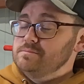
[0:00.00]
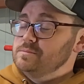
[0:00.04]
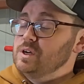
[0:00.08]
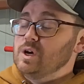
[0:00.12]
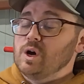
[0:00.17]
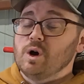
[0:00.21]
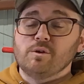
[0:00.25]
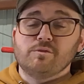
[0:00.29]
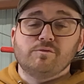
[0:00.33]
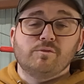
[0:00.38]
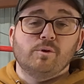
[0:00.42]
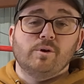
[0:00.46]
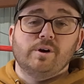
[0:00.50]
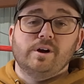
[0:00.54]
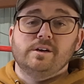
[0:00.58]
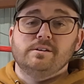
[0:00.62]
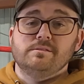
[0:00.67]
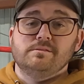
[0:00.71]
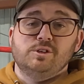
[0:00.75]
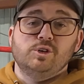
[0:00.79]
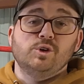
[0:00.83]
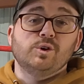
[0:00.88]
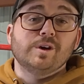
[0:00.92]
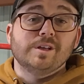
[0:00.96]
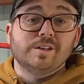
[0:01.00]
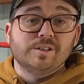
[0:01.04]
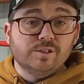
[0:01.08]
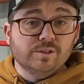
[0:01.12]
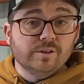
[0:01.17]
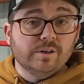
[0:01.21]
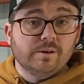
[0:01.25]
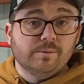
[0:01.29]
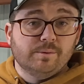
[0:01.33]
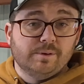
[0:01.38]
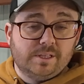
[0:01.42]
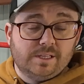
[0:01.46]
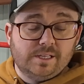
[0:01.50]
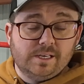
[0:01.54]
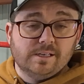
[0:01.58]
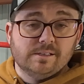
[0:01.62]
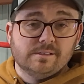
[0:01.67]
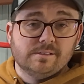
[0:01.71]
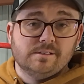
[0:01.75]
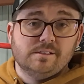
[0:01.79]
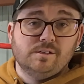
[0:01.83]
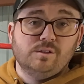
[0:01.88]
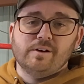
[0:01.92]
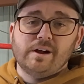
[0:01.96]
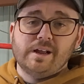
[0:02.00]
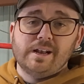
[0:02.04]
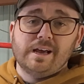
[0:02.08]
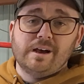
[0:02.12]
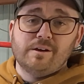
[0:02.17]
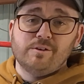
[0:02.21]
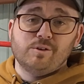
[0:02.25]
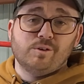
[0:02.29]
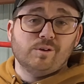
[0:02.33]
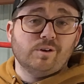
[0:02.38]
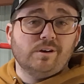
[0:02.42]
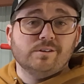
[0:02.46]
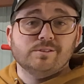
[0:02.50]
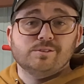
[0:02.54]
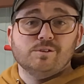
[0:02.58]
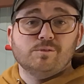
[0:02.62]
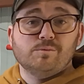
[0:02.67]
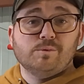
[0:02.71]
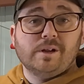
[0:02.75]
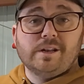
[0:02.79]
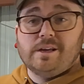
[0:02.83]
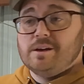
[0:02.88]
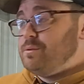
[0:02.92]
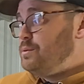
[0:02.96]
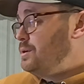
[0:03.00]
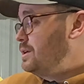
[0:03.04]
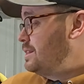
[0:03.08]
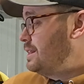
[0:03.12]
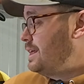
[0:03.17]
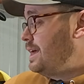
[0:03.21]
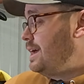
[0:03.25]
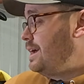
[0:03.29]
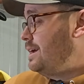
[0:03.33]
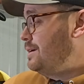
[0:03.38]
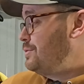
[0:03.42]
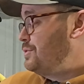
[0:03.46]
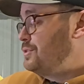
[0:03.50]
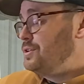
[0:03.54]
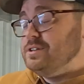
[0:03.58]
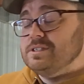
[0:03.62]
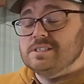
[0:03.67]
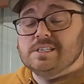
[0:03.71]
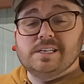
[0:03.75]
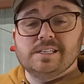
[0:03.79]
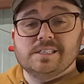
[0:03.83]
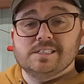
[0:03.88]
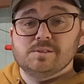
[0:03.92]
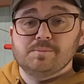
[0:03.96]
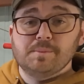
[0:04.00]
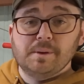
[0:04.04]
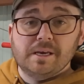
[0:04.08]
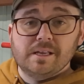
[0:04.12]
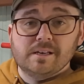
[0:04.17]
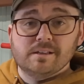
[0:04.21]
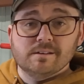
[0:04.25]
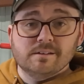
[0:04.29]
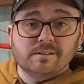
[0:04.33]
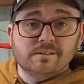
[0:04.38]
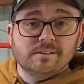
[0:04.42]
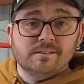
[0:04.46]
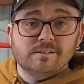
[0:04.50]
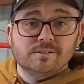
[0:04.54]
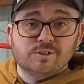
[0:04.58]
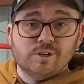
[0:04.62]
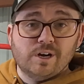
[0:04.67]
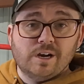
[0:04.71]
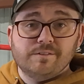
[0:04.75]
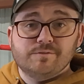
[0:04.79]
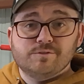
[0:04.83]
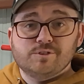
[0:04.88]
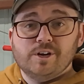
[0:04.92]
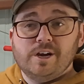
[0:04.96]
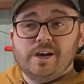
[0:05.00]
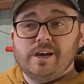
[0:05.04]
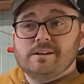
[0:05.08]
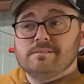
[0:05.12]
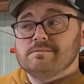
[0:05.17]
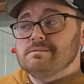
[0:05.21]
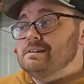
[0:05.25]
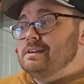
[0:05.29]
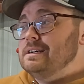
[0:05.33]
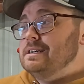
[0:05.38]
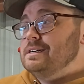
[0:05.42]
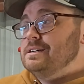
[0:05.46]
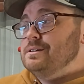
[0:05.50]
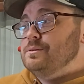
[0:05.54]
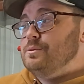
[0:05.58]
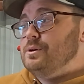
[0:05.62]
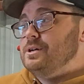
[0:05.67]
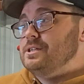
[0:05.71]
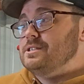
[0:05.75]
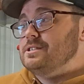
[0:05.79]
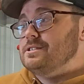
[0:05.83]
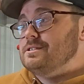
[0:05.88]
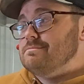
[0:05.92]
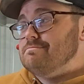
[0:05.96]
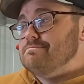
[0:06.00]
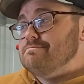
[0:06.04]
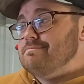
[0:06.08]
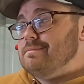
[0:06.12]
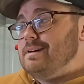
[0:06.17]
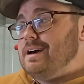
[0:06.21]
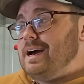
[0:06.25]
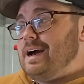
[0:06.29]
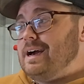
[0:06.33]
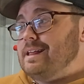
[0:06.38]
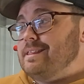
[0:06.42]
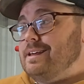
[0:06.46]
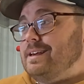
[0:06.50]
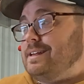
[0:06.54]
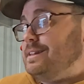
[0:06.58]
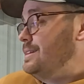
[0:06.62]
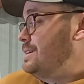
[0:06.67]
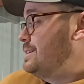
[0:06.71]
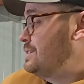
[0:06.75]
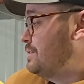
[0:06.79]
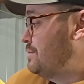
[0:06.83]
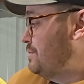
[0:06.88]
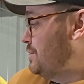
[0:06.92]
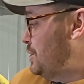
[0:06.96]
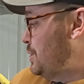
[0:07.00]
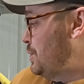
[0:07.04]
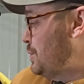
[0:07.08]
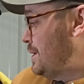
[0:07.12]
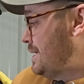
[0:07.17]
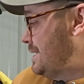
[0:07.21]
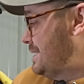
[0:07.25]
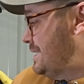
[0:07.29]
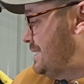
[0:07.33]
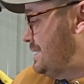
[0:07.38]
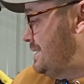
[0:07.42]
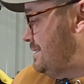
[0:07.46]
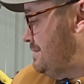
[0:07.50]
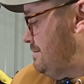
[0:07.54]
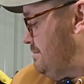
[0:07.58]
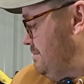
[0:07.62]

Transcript: go for it. You can do it with this. And right now, you could also run it with a 13-speed drivetrain, which I think there's a few that's